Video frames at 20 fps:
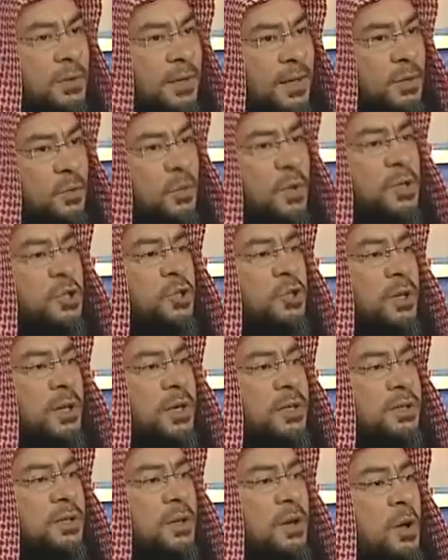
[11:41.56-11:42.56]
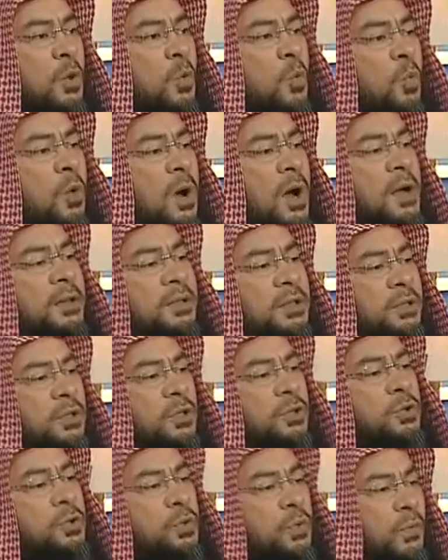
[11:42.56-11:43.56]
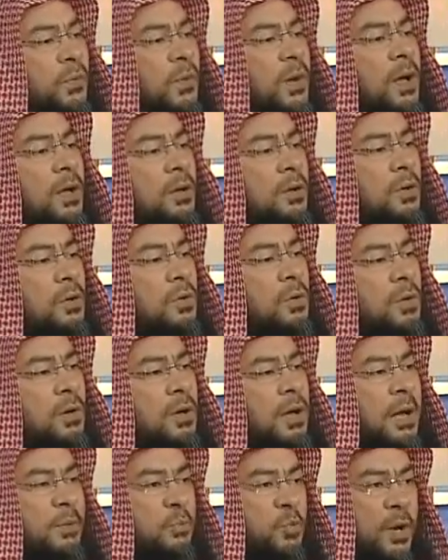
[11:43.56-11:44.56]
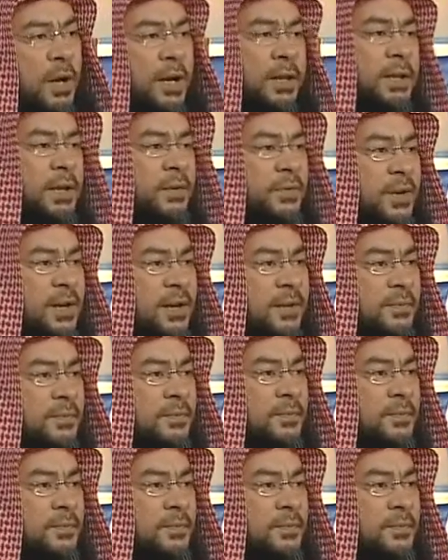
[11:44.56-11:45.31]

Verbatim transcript: will not question us, why didn't you follow Abu Hanifa?